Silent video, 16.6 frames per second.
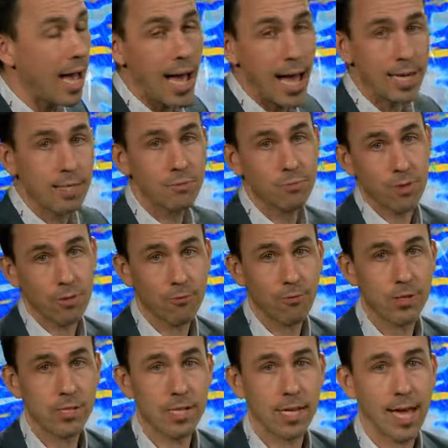and
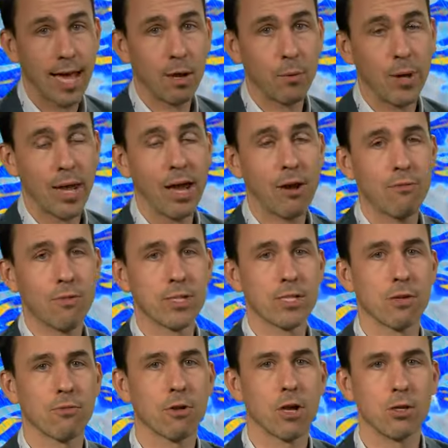Dumfries and Galloway at
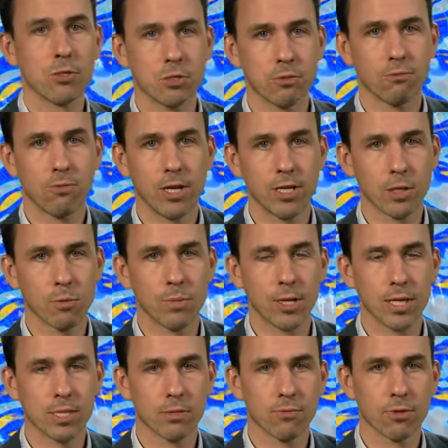risk of coastal flooding
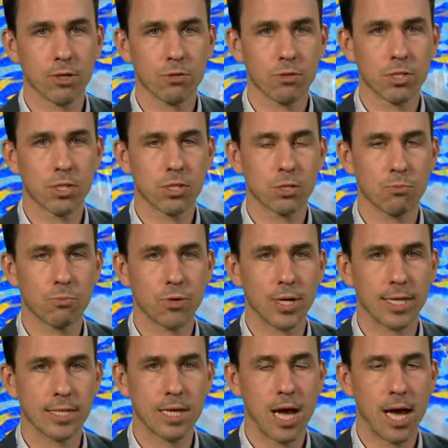because of those
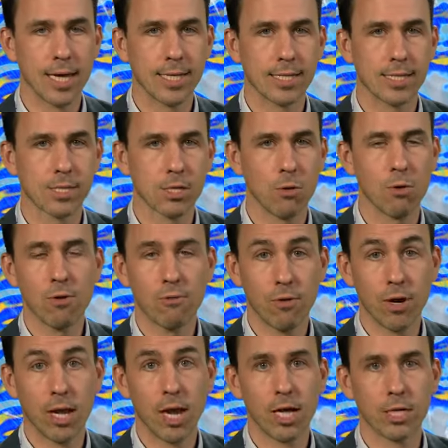spring tides. So
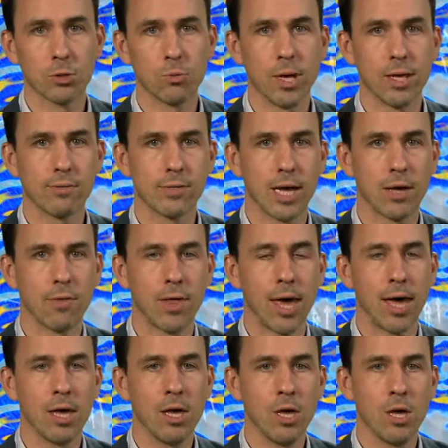very large waves out
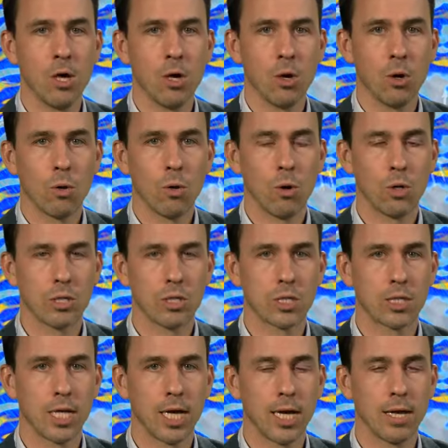there.
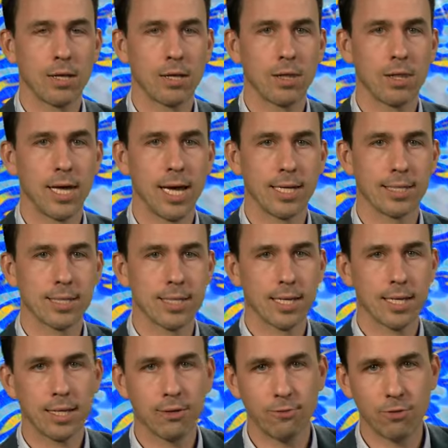Watch that
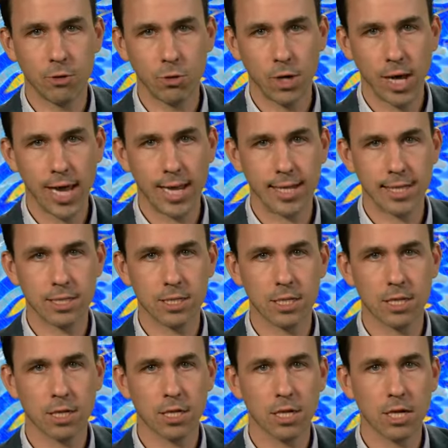if you're heading to
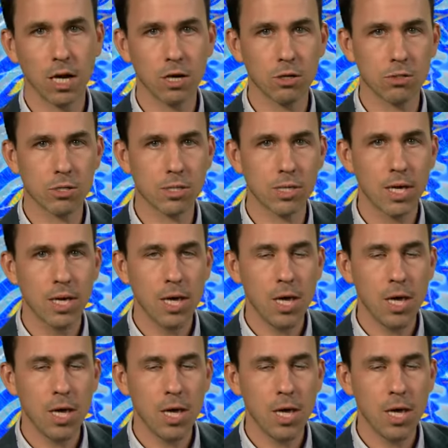the coast.